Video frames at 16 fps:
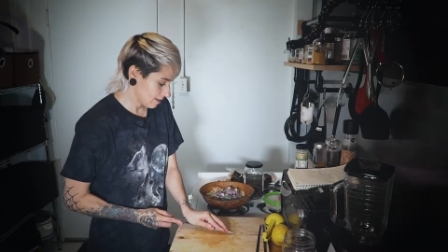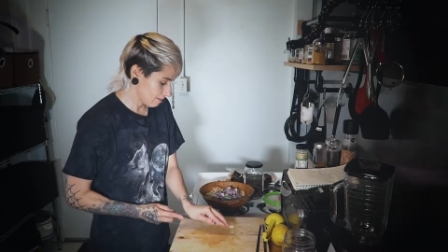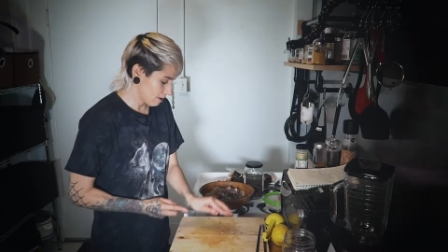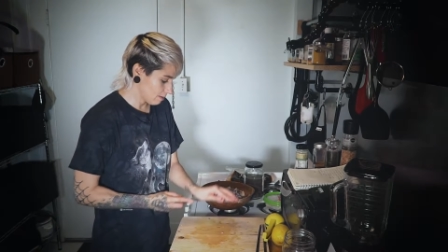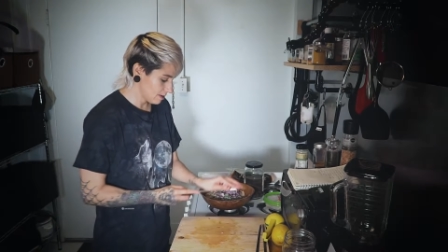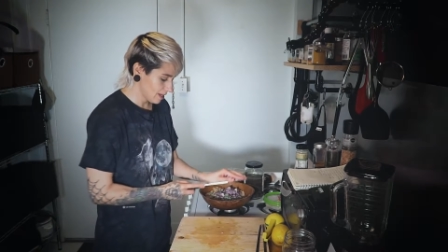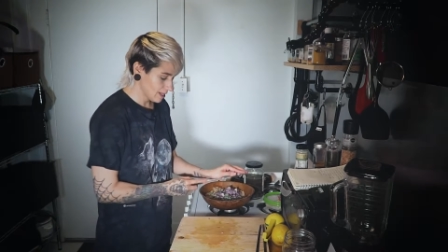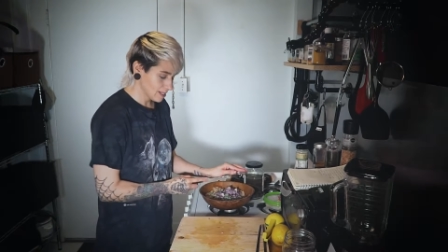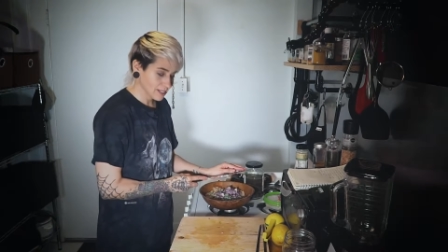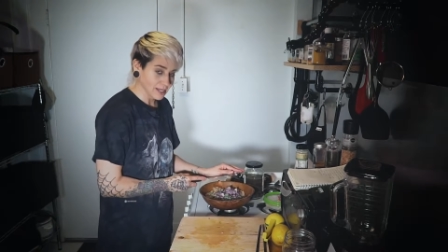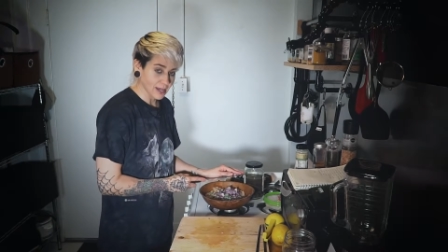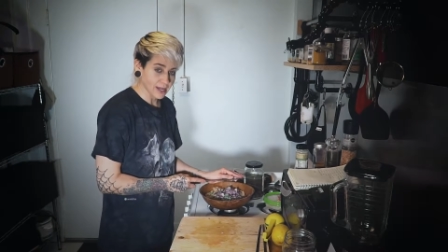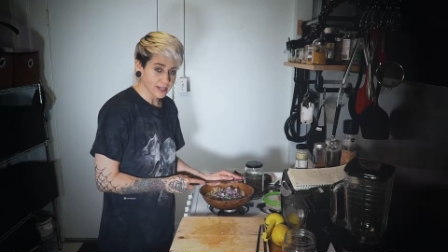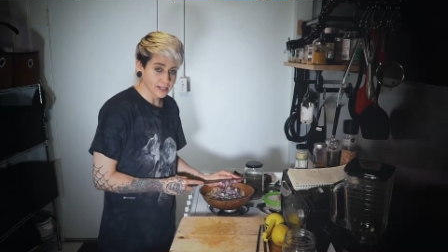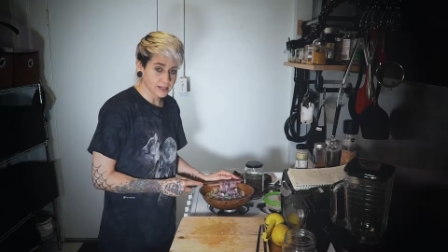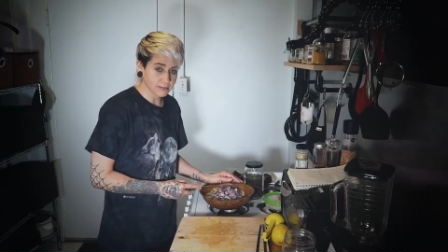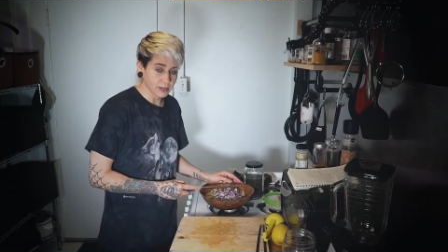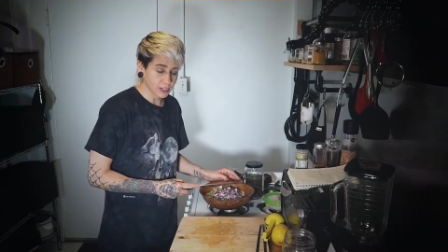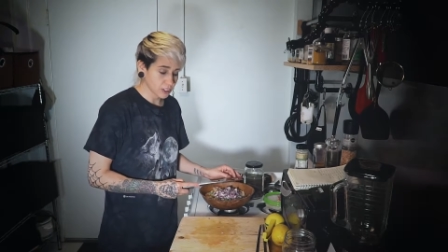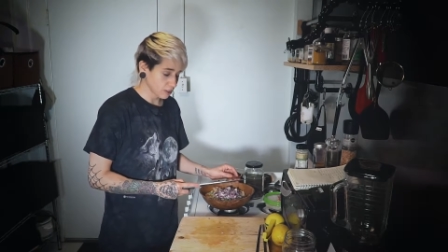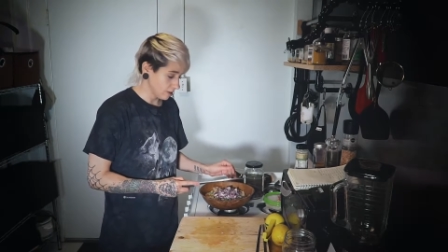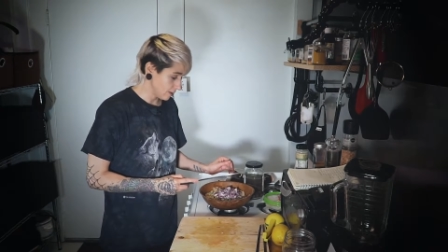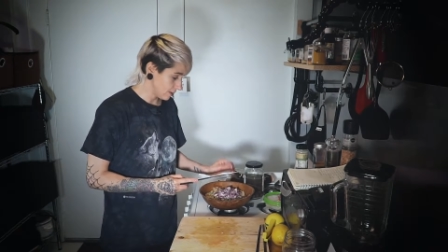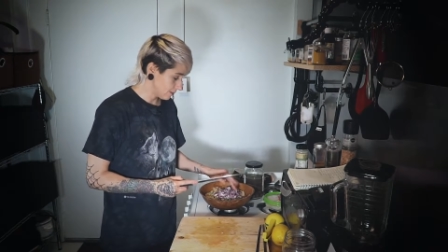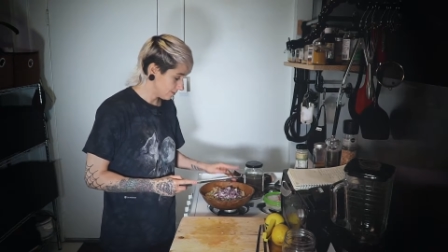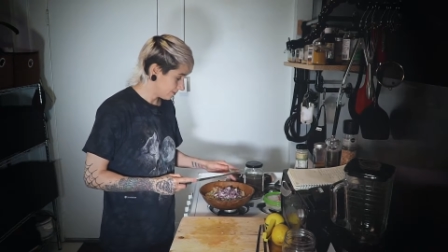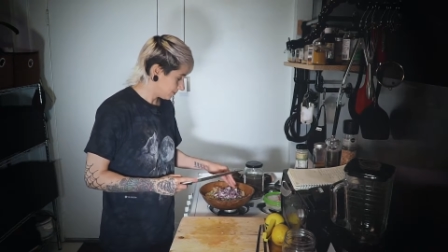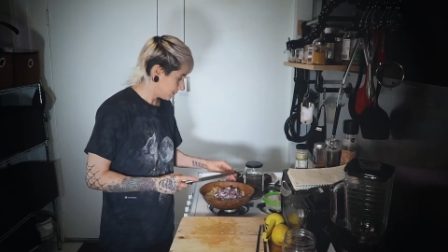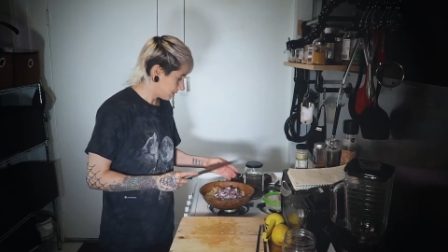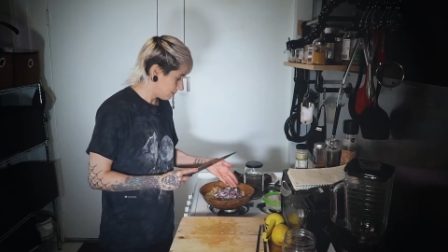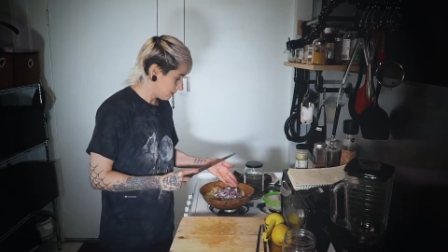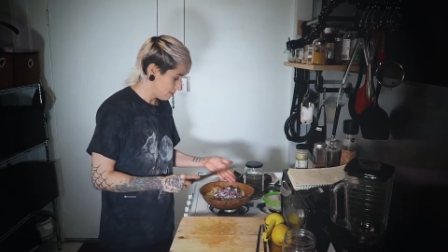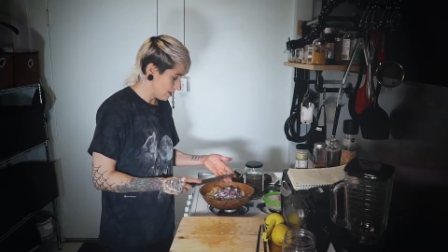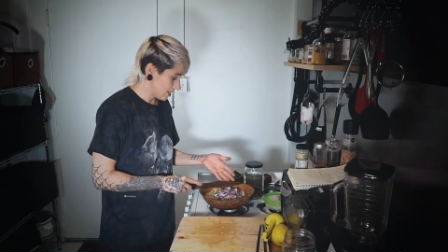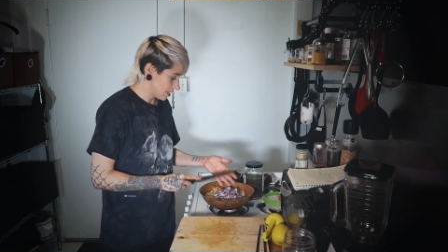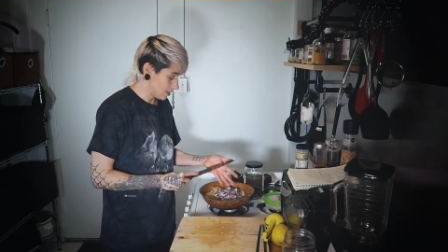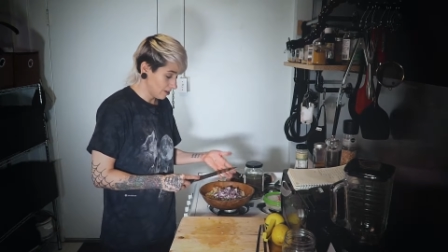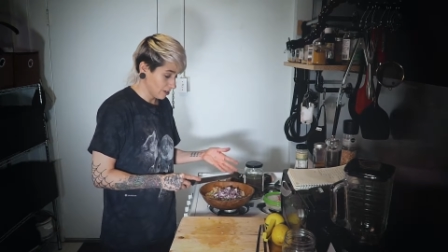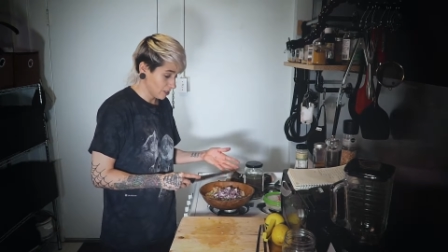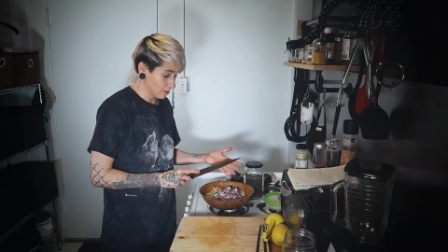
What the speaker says: Maybe that's science. I'm not sure. Maybe they're